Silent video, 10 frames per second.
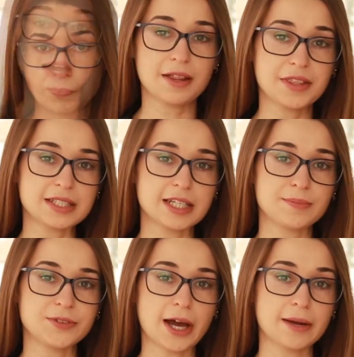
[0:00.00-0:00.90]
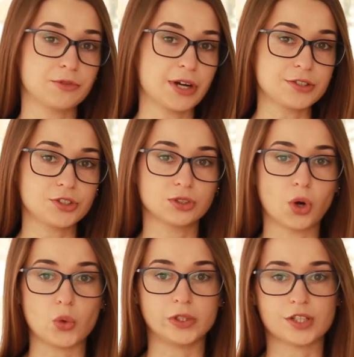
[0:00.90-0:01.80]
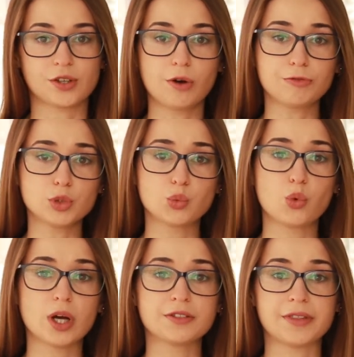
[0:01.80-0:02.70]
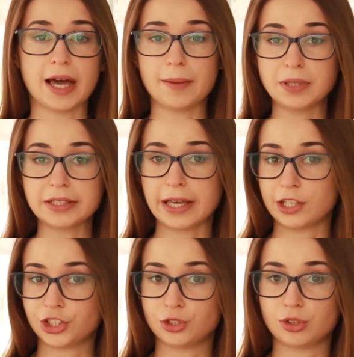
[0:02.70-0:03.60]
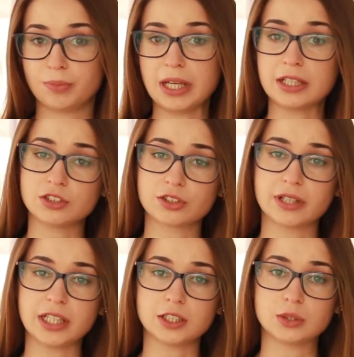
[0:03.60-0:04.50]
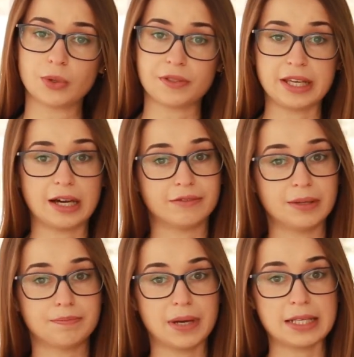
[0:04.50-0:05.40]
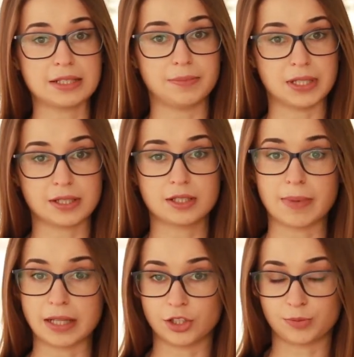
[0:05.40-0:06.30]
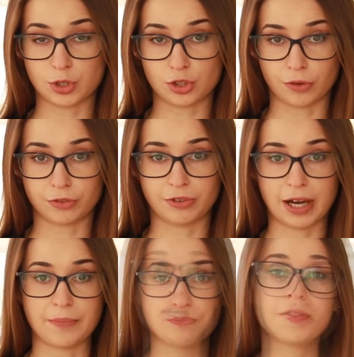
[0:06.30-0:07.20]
At the same time, restaurant owners often want the application to be integrated with their web-based business management software.